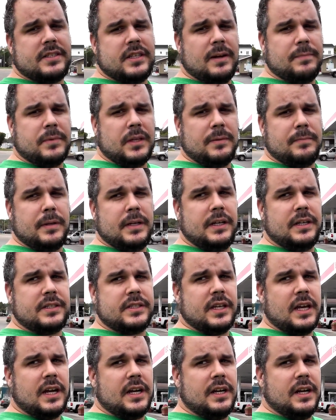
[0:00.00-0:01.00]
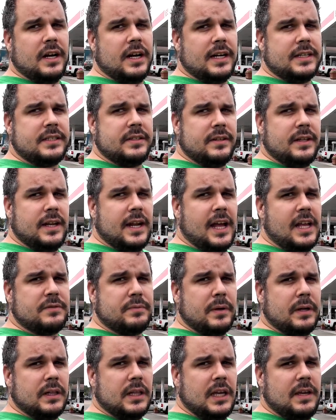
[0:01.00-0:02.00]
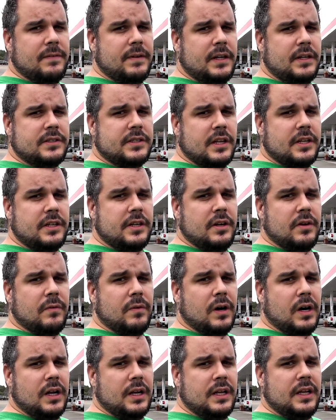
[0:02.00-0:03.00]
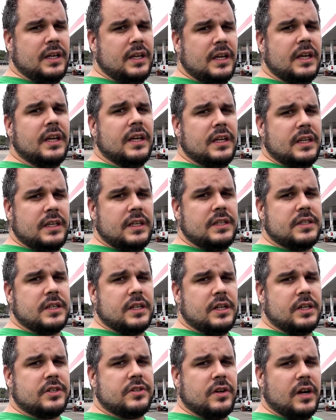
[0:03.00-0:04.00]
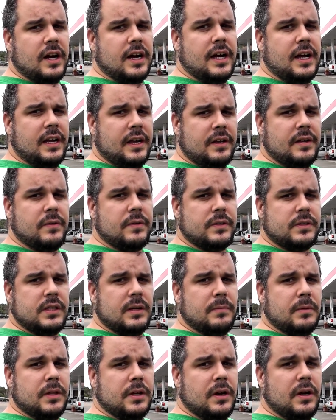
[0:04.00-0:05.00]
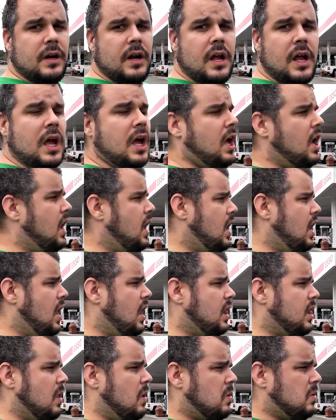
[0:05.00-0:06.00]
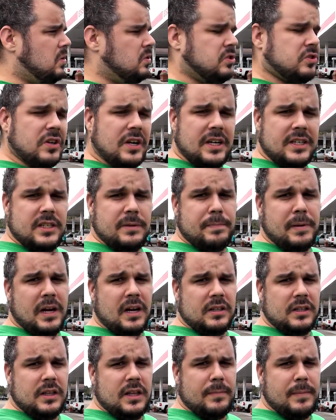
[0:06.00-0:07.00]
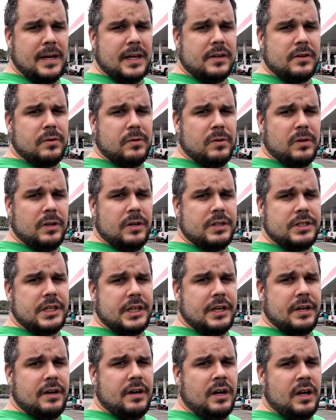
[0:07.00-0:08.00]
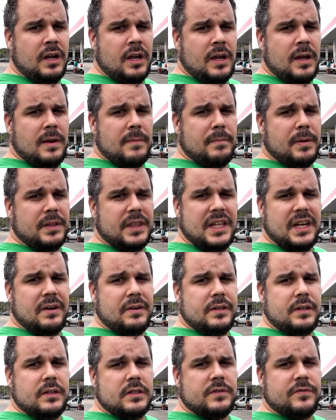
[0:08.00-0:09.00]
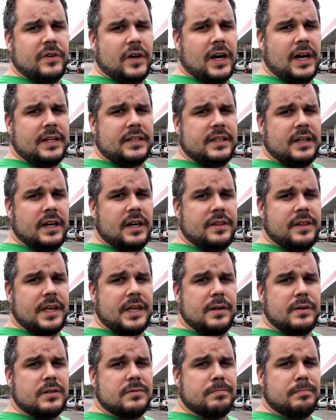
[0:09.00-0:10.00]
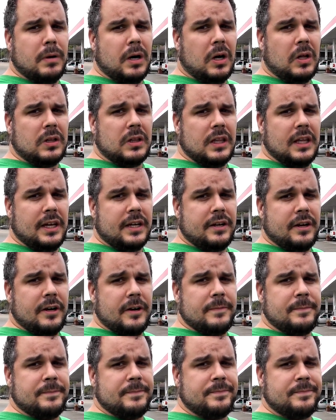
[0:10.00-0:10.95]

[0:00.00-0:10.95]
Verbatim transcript: something, but he decided not to, and then as we were leaving, he said, you know what? He's going to try some of their local drinks. Apparently they make coolers here, but they don't use vodka, they use malt liquor.